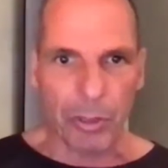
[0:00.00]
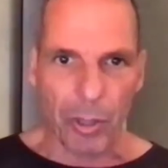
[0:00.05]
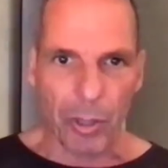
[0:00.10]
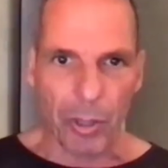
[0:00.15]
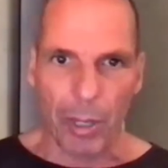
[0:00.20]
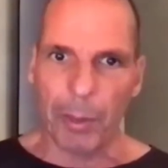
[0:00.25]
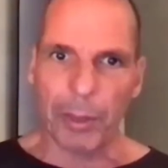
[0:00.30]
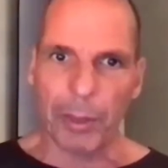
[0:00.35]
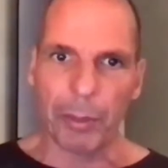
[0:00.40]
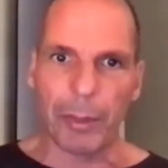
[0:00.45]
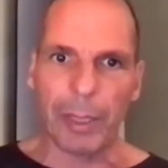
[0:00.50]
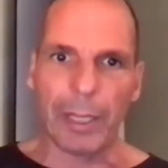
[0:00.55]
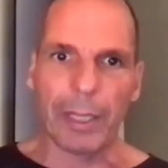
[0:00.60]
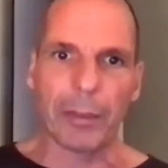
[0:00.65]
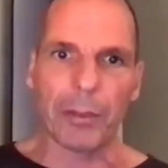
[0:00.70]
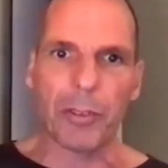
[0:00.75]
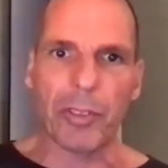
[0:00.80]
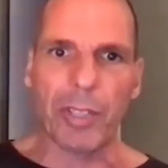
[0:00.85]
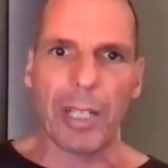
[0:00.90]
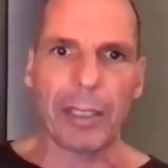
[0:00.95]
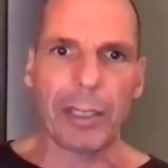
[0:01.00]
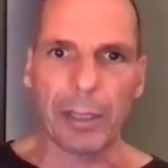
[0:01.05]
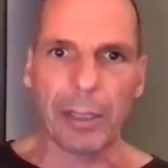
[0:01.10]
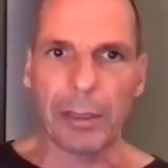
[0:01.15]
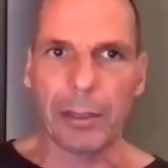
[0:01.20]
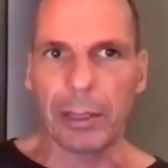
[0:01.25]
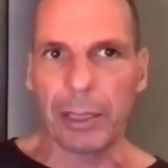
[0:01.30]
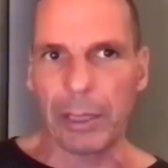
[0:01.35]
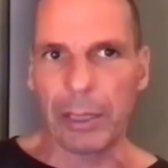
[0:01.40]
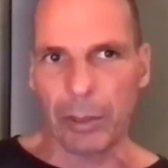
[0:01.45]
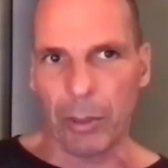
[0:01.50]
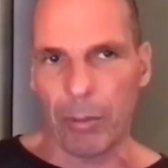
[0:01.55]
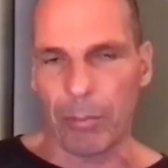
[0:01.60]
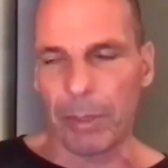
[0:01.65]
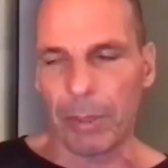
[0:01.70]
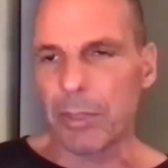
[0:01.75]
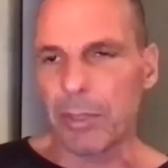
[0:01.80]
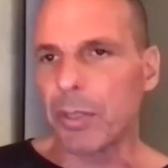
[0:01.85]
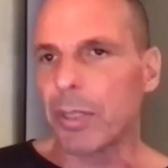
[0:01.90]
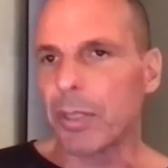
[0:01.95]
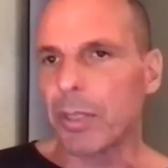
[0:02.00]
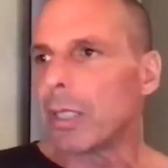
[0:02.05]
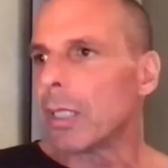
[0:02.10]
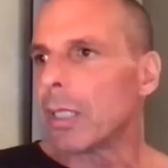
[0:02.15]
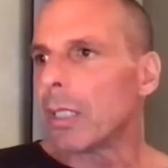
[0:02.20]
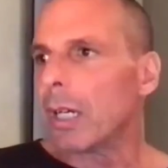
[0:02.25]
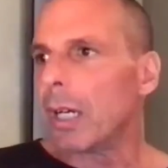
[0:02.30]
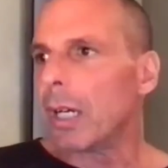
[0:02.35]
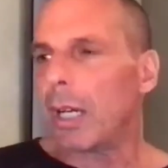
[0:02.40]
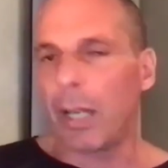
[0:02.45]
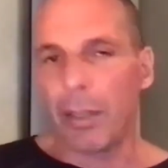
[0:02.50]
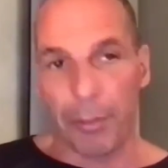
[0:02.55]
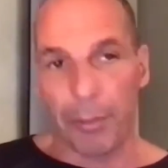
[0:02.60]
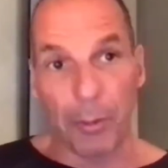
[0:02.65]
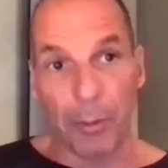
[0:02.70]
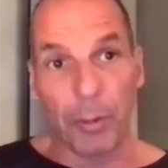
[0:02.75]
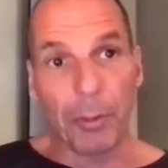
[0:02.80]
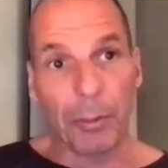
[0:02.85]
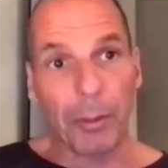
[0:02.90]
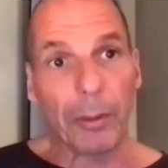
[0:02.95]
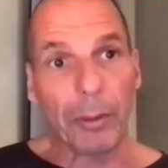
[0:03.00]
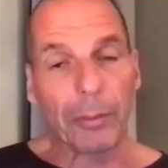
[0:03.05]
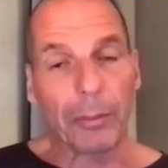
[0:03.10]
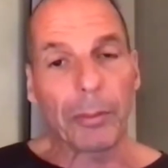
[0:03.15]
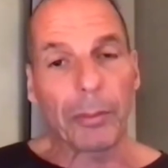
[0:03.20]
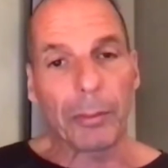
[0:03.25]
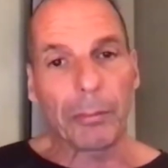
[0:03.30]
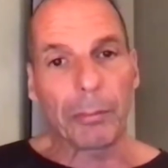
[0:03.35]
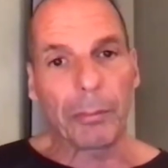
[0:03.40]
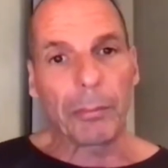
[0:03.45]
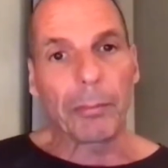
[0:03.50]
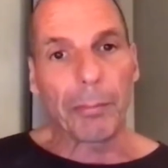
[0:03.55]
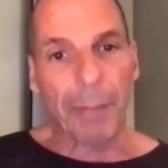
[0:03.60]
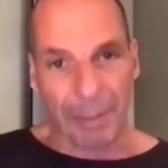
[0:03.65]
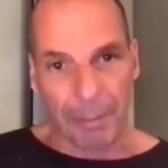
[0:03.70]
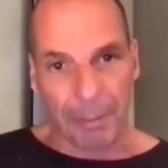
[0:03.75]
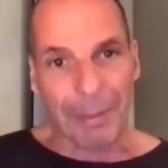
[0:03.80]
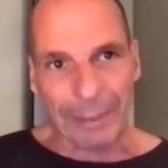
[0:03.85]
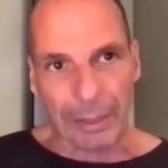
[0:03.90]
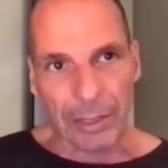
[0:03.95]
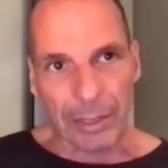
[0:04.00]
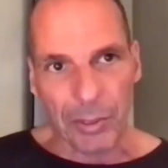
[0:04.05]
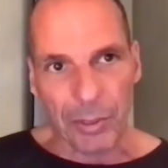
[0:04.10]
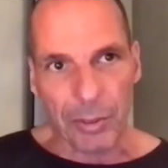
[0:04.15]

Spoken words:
So I went to England to study economics through mathematics,